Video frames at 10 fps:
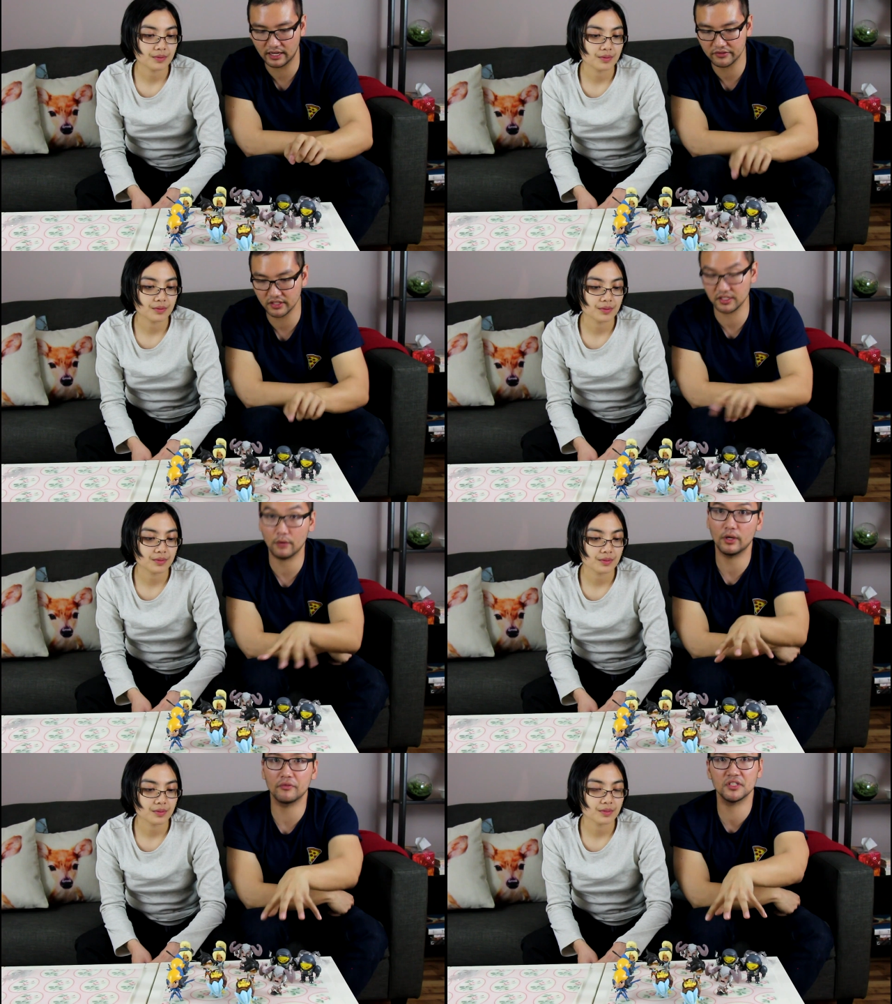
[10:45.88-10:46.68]
Speaker 1: five, six. Yeah,
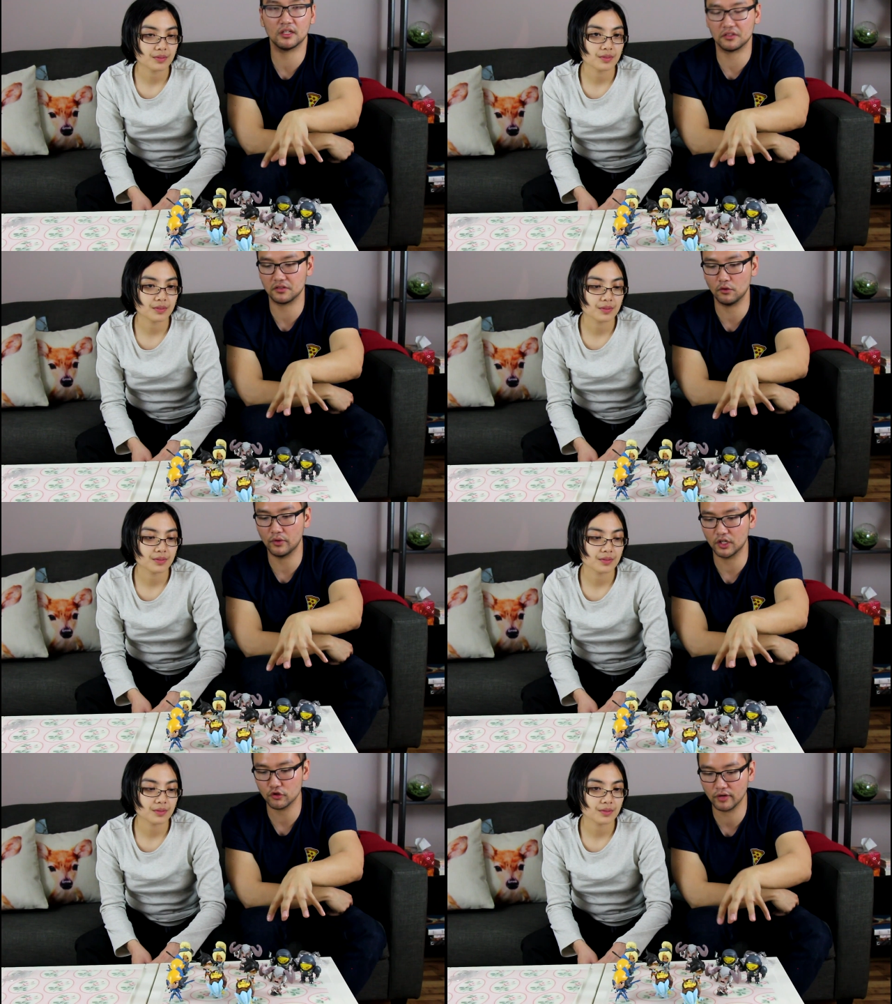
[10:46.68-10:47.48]
we have six, so we
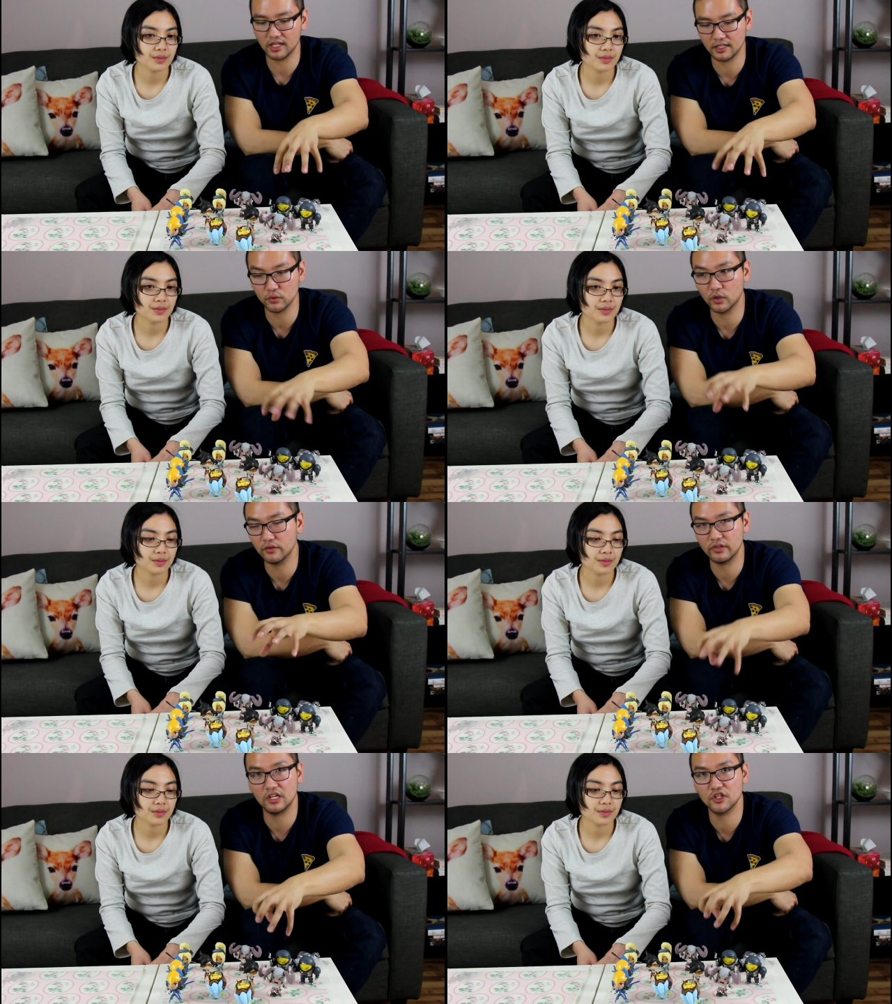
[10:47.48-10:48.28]
can trade at least one
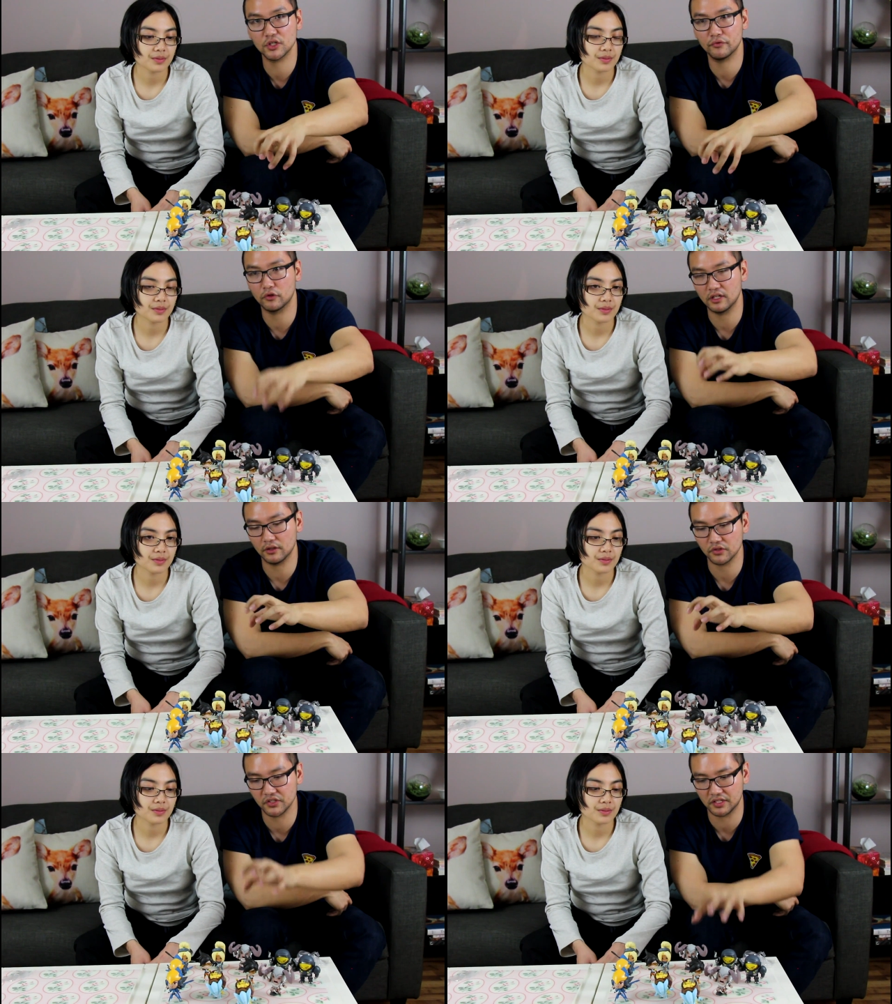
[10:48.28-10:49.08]
of each for
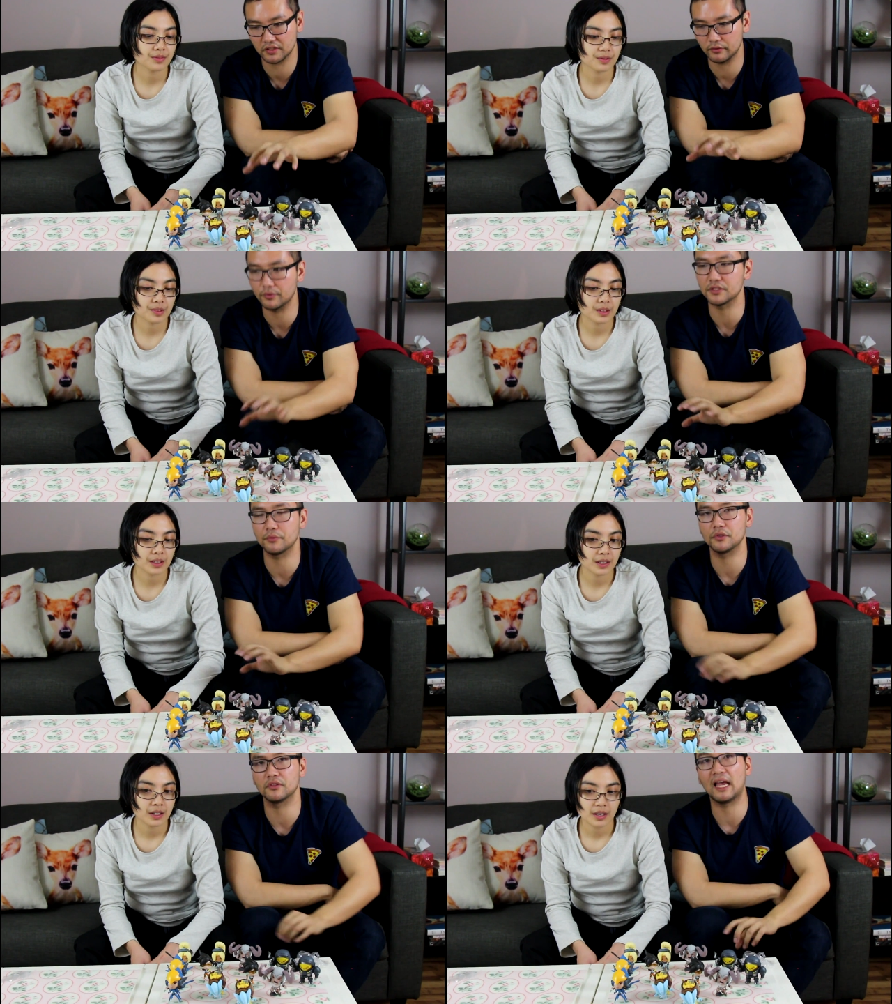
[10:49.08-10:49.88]
another six of the ones that
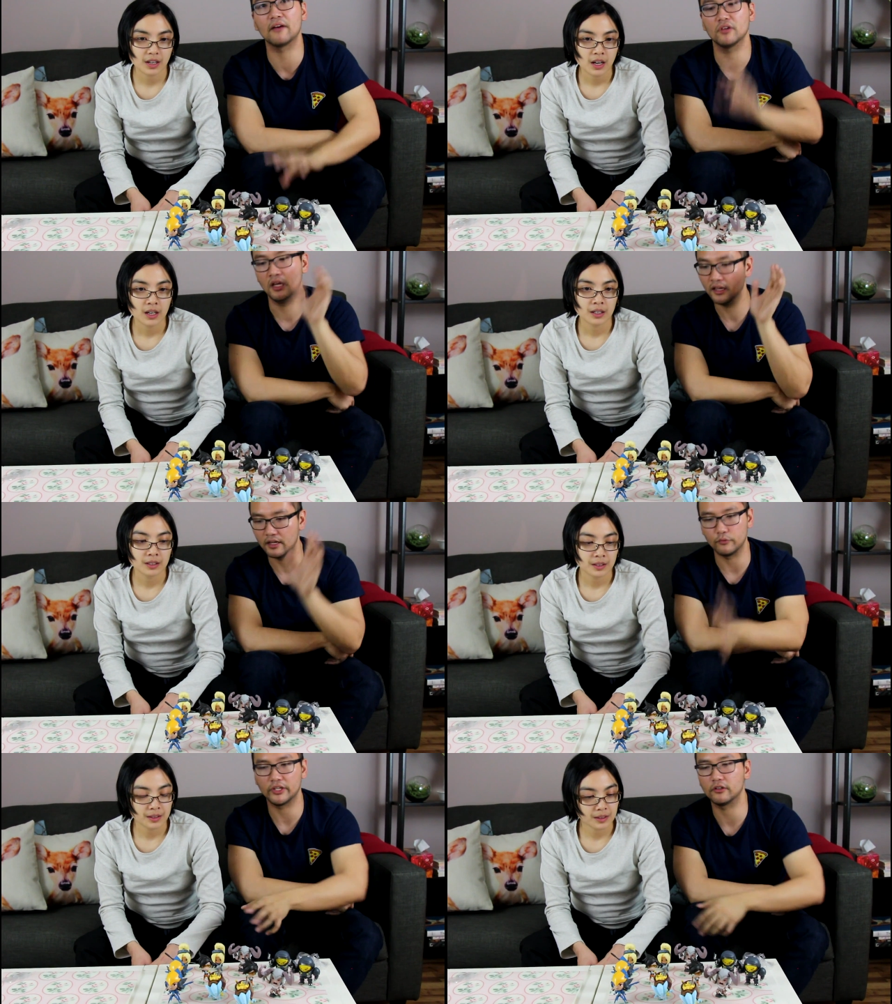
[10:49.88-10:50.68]
we don't have,
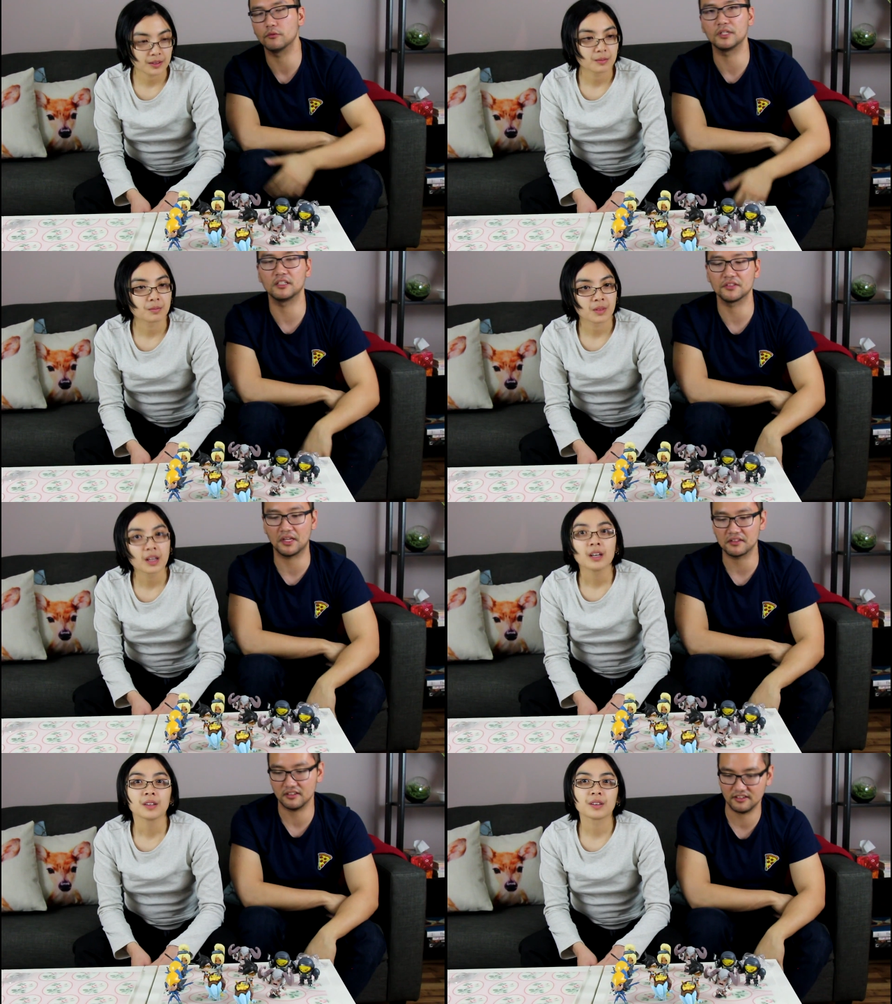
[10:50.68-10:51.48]
and we can complete the set.
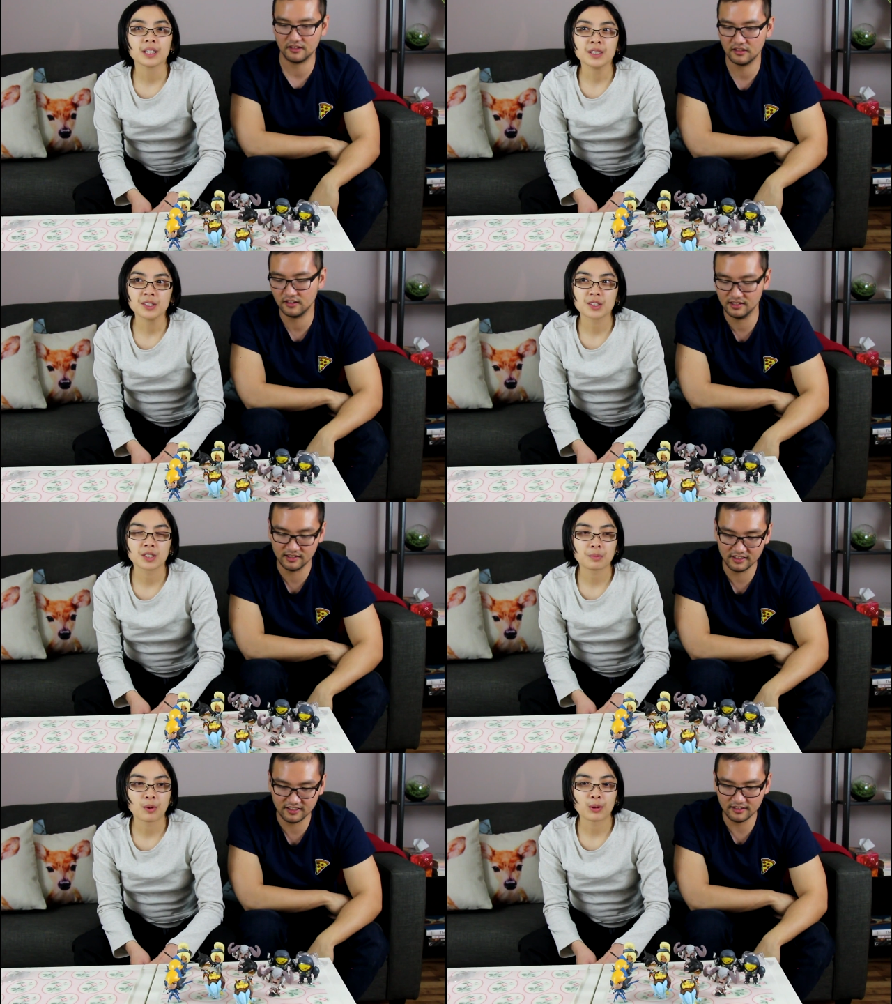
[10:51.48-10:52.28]
Speaker 2: That is
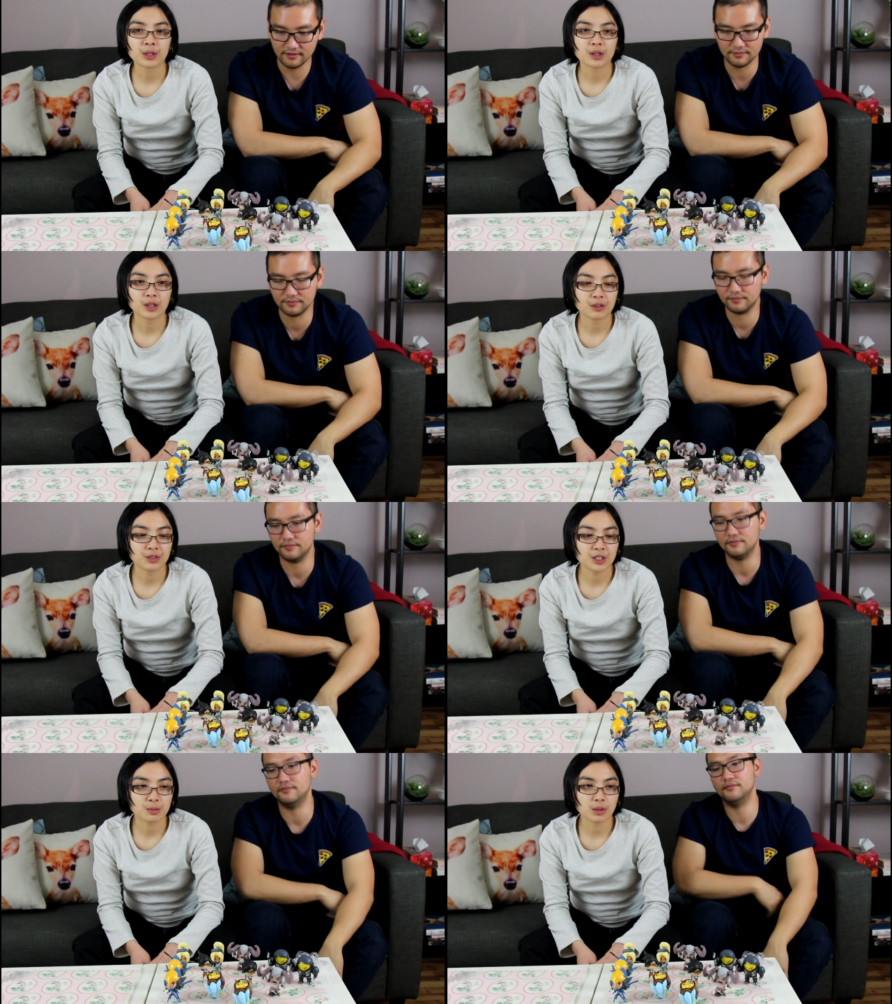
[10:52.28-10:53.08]
the point of
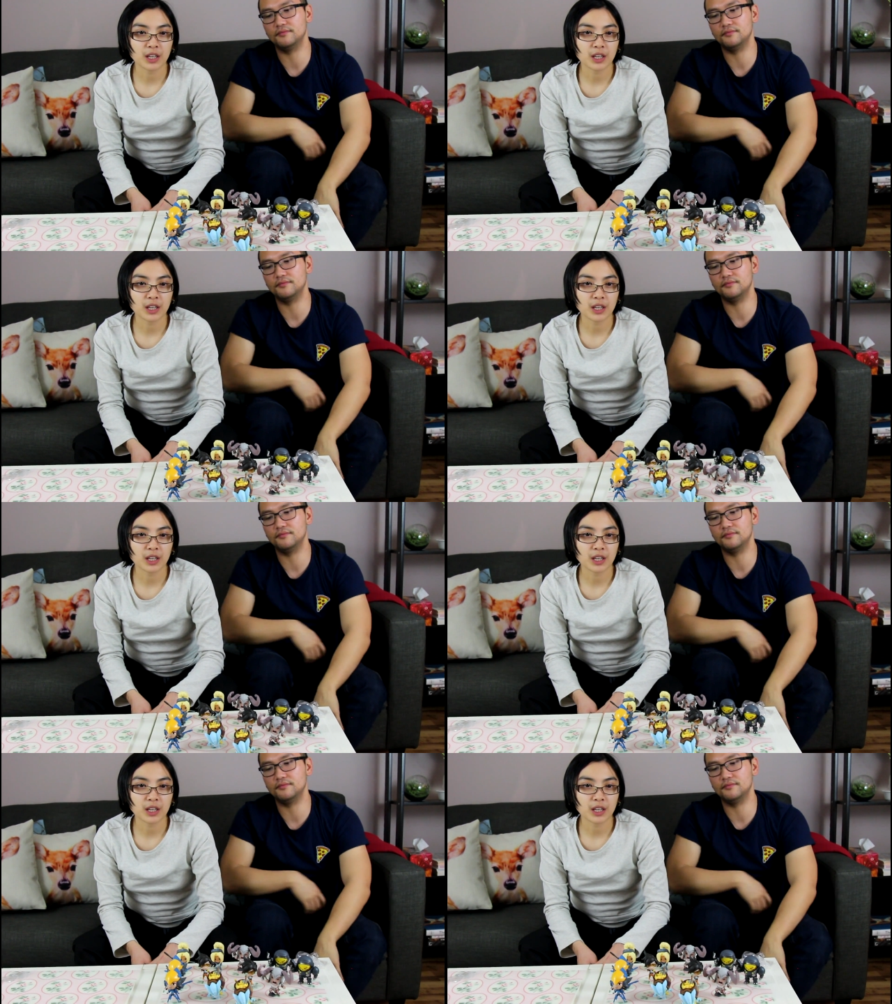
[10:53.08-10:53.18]
these